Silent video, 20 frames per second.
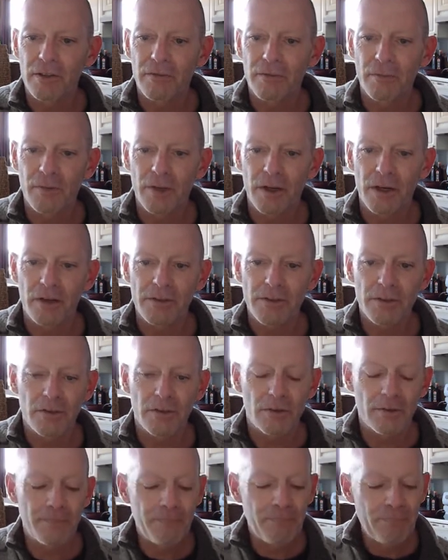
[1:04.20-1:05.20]
from there.
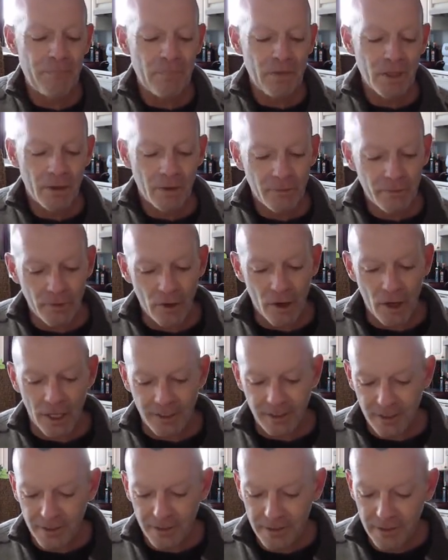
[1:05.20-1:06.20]
So,
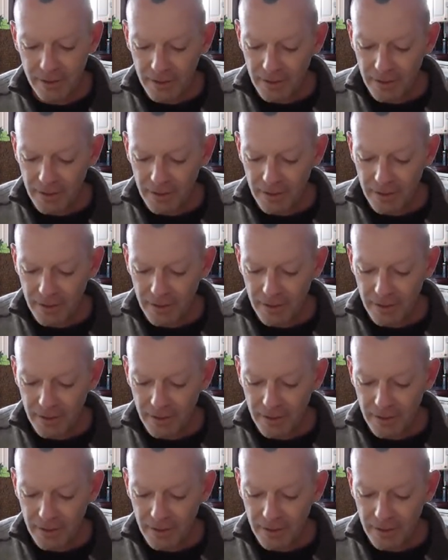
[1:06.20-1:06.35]
thoughts